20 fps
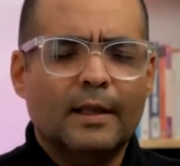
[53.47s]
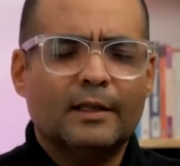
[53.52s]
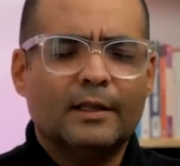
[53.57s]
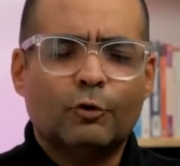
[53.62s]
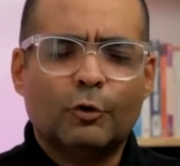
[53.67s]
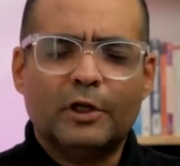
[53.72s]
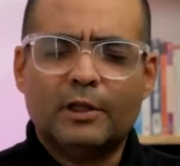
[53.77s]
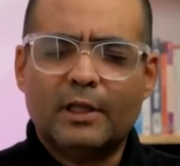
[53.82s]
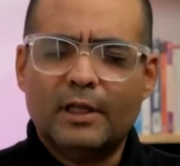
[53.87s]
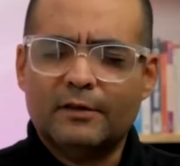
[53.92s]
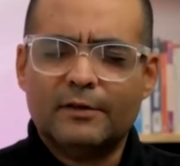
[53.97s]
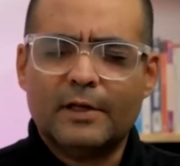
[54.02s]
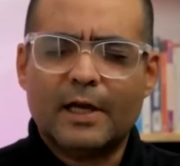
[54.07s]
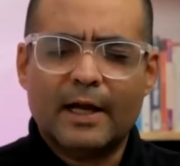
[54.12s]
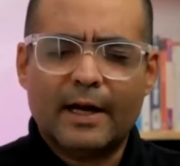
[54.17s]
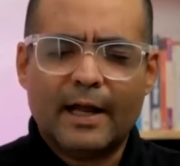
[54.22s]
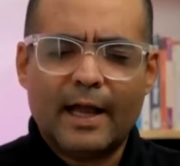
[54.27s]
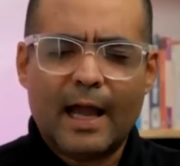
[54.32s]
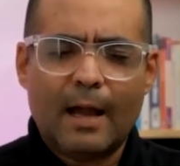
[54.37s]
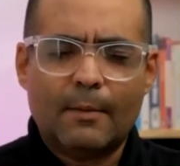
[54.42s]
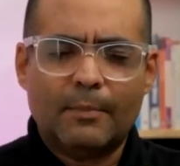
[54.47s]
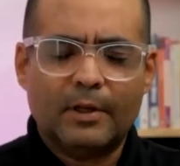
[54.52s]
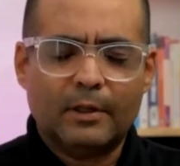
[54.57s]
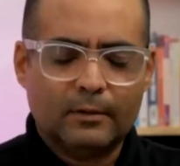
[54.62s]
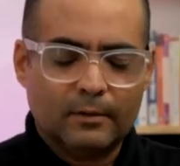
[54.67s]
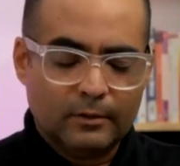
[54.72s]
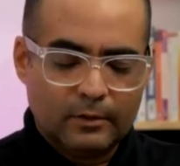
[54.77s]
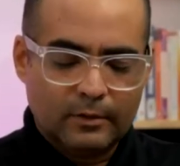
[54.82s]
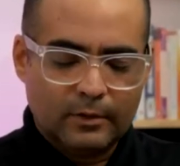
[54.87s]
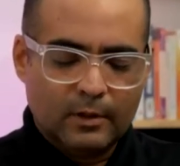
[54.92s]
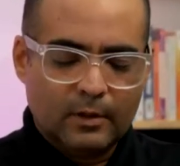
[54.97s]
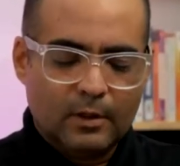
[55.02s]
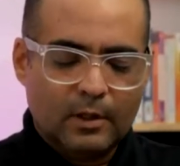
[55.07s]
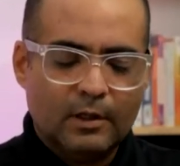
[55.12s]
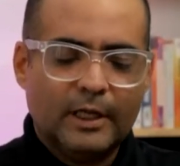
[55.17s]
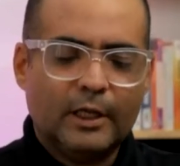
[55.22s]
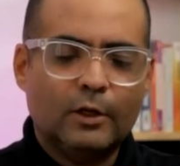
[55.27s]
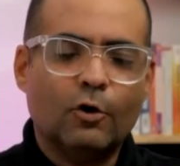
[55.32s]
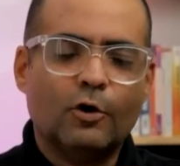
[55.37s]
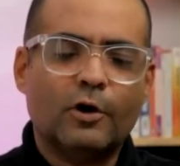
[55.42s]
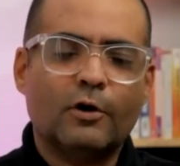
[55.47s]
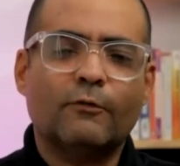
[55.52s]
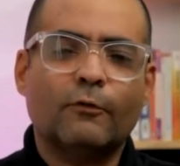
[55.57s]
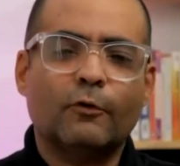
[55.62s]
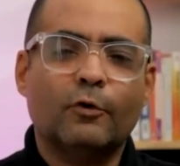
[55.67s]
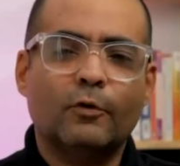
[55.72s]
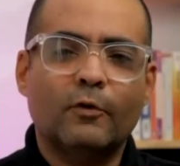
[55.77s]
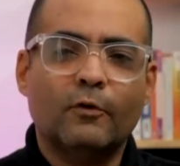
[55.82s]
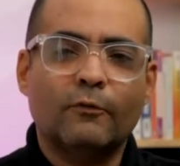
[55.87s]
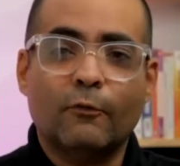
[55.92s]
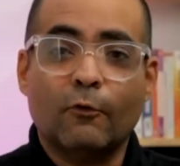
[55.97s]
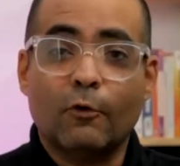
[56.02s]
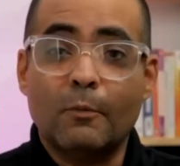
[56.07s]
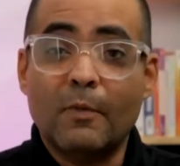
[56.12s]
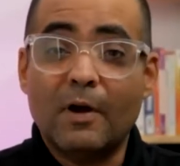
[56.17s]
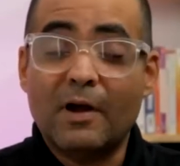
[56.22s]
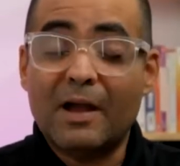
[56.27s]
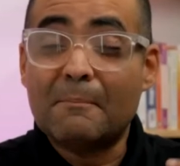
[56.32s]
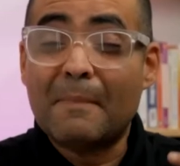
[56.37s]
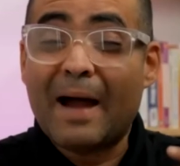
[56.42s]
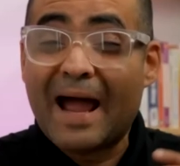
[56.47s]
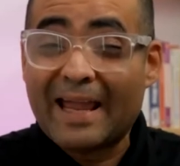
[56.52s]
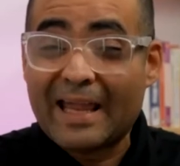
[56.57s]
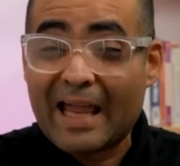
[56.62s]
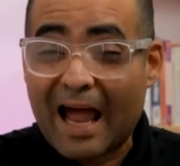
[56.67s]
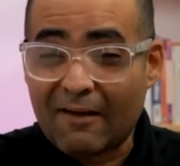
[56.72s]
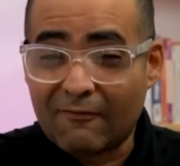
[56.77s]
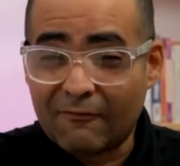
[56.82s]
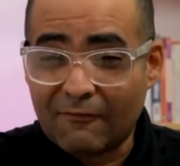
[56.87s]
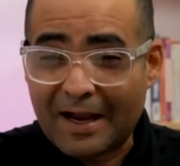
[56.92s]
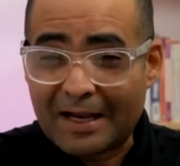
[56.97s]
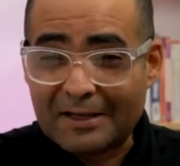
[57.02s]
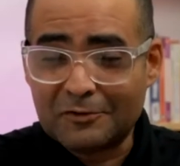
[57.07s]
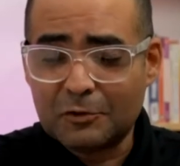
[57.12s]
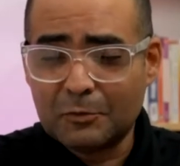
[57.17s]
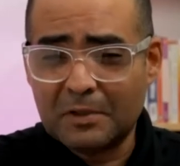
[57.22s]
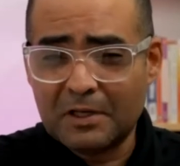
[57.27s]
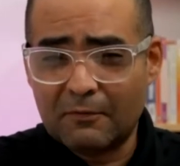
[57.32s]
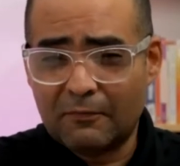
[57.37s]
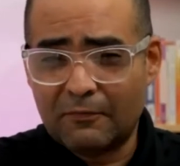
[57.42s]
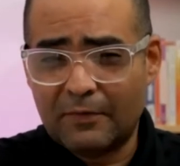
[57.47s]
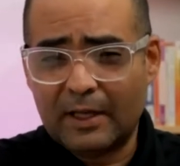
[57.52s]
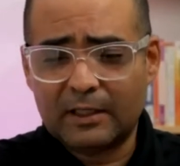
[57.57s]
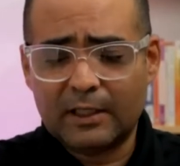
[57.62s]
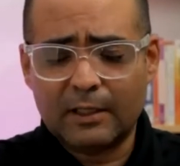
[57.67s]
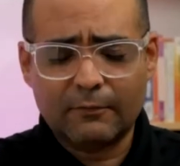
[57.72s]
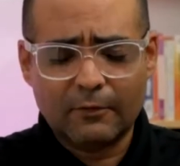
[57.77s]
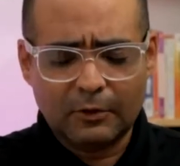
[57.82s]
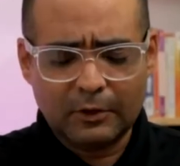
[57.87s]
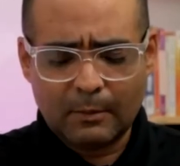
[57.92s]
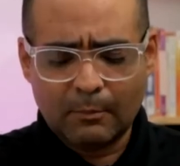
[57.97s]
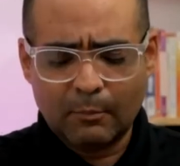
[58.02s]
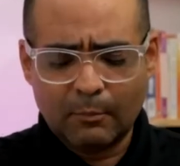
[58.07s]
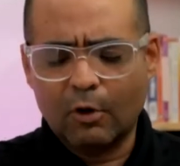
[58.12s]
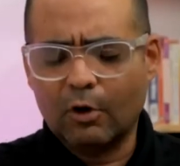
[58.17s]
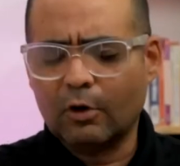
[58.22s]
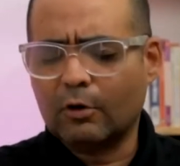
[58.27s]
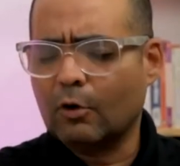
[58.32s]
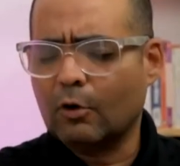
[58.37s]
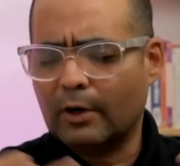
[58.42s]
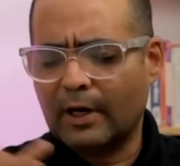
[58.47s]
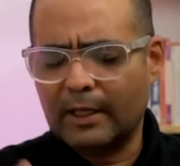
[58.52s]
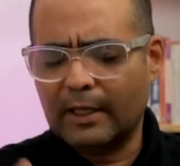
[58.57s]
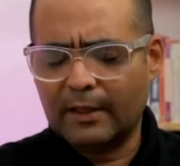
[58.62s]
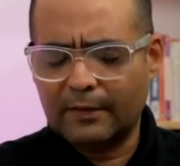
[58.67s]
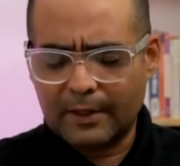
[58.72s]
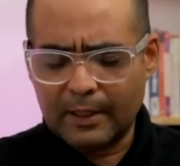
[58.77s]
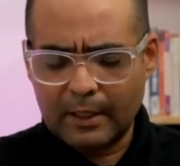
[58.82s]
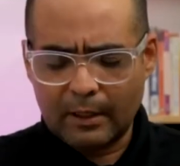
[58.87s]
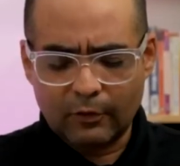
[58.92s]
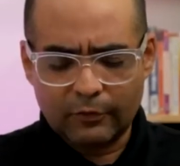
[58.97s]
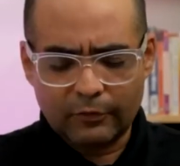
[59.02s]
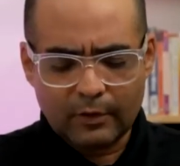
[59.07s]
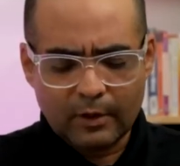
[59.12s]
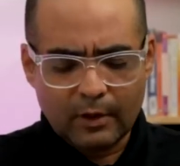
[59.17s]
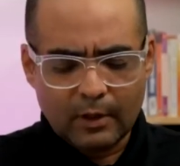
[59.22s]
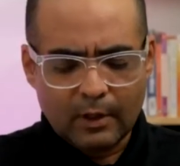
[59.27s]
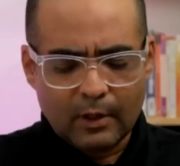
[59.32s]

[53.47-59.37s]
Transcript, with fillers: Three things gotta happen: in order for, for my advice to be effective on the book or anything else.